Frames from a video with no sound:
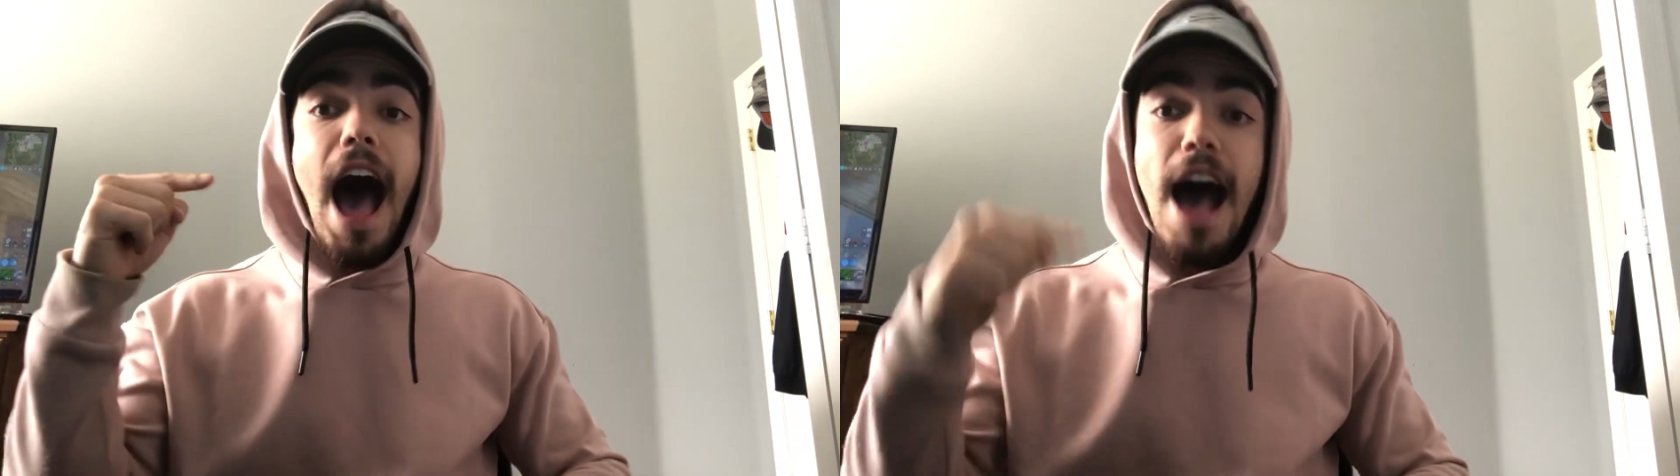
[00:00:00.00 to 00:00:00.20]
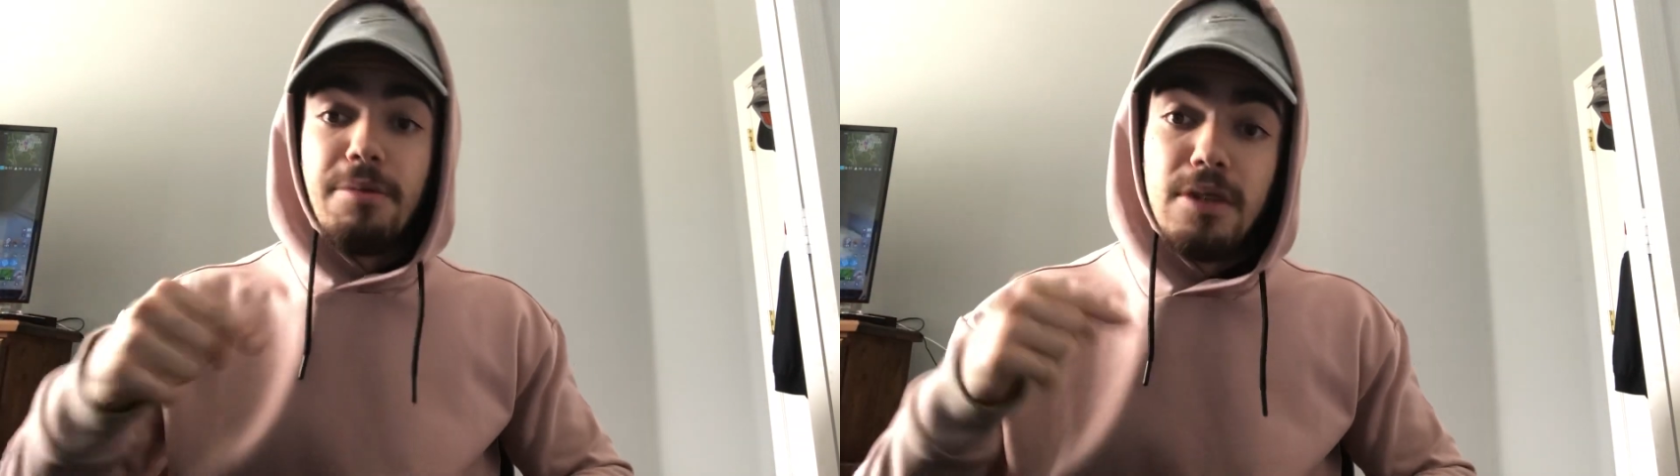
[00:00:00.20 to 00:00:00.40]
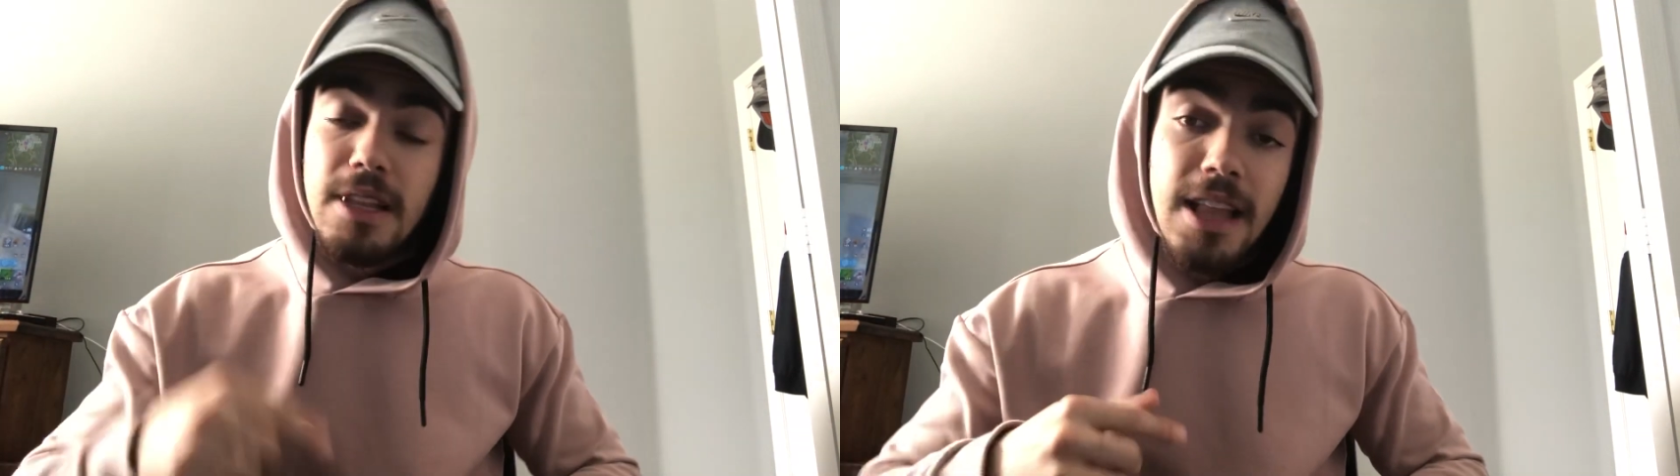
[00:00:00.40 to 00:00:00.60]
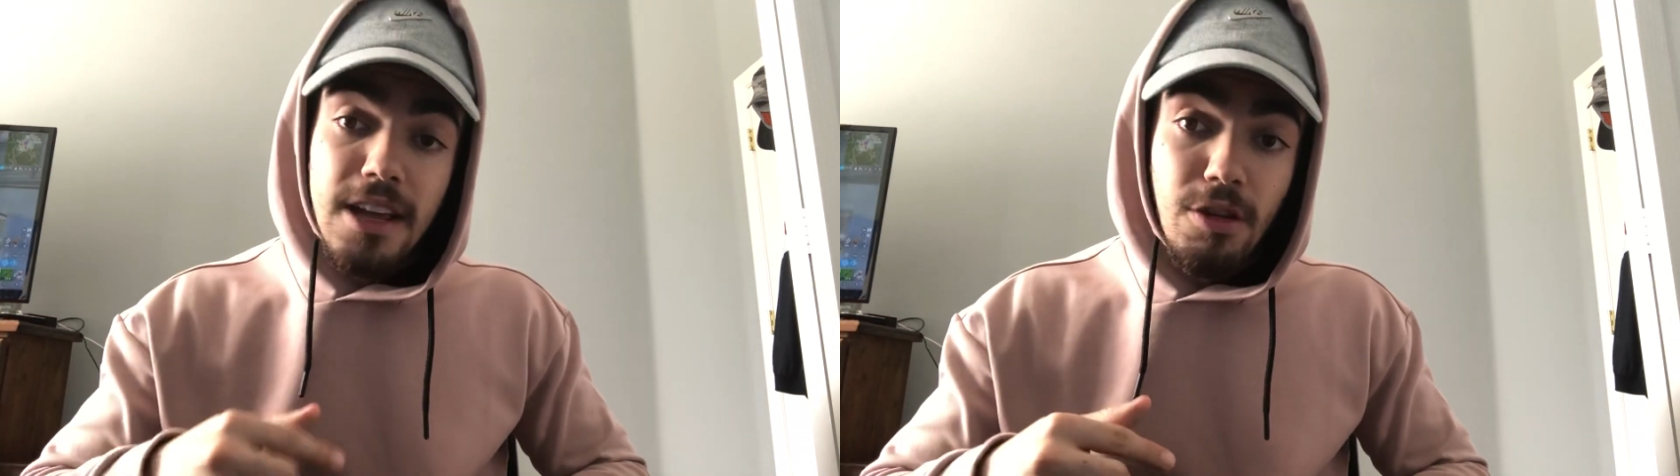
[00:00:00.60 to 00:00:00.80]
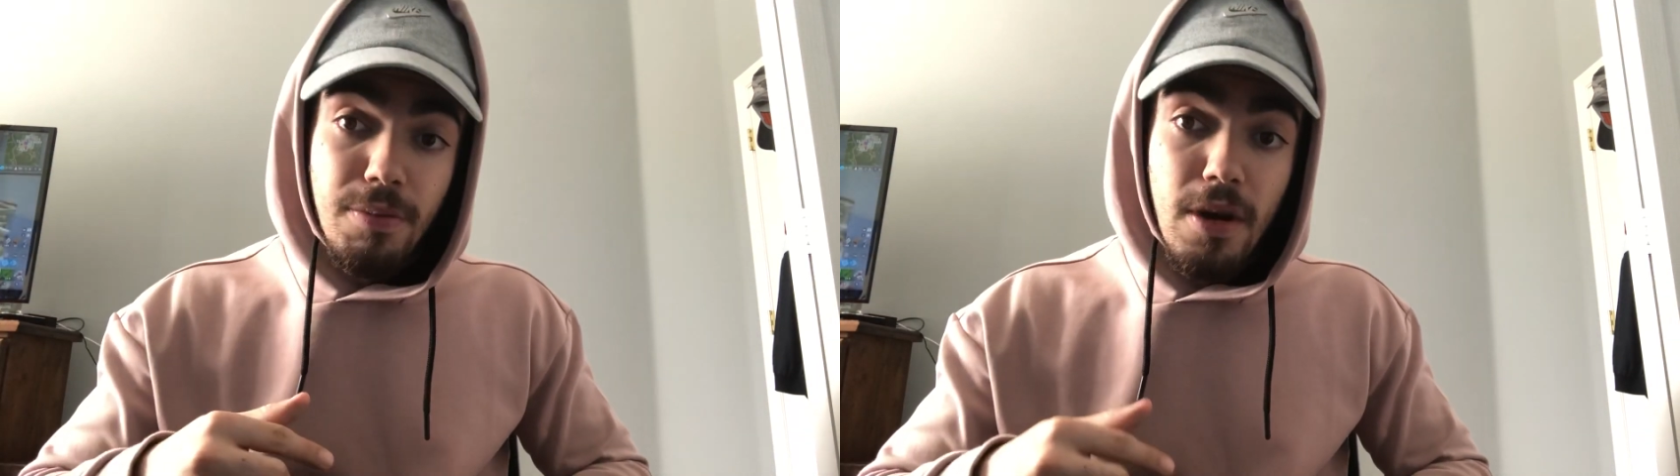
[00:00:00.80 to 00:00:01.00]
I'm gonna
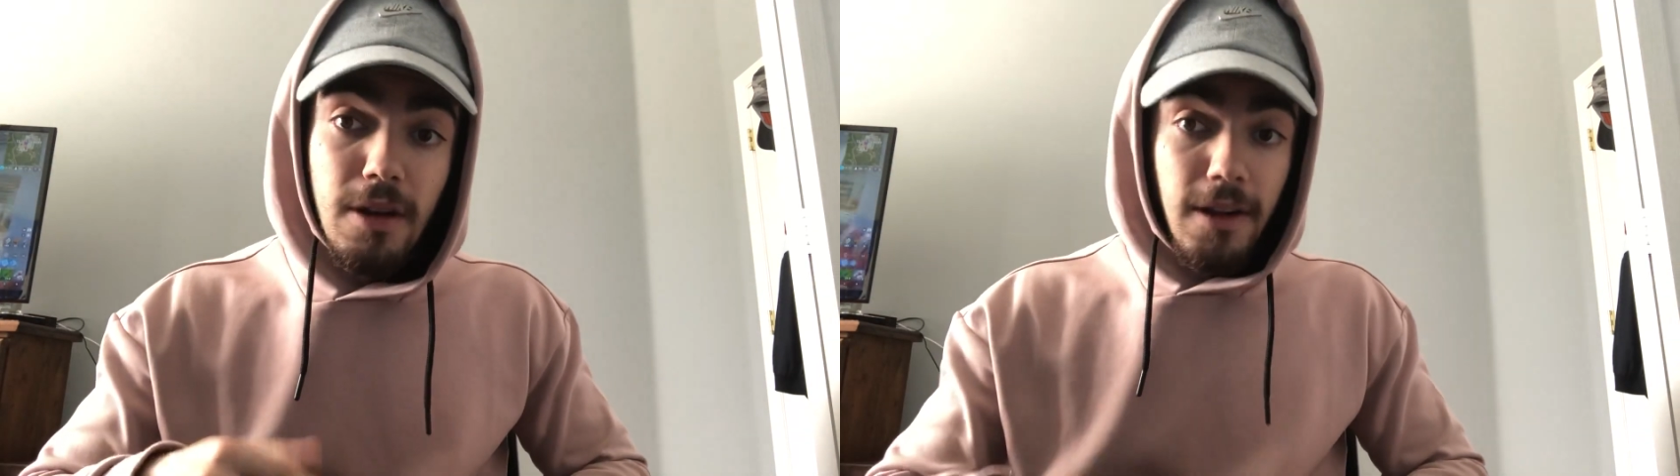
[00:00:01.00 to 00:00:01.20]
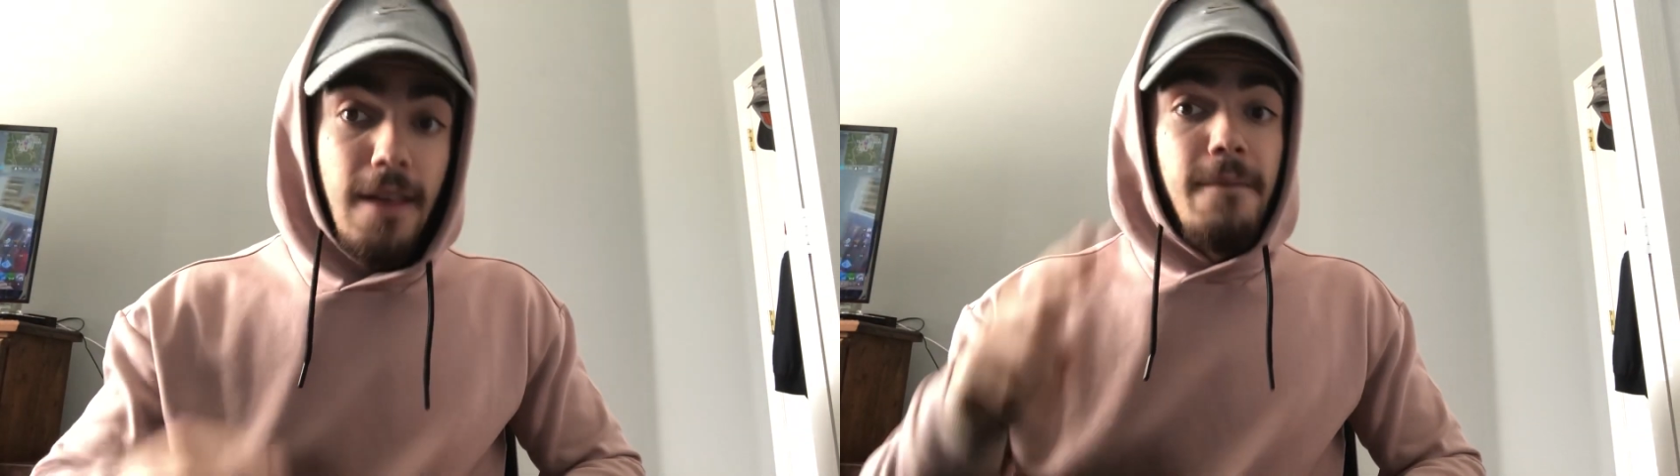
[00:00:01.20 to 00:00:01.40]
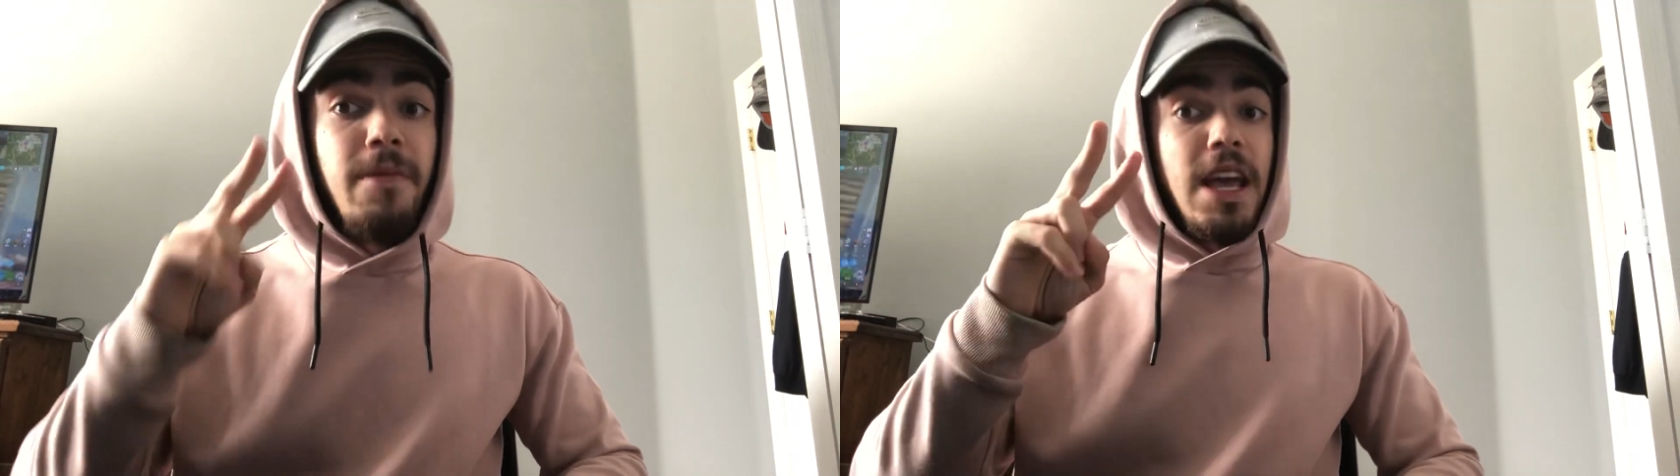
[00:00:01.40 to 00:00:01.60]
like your product.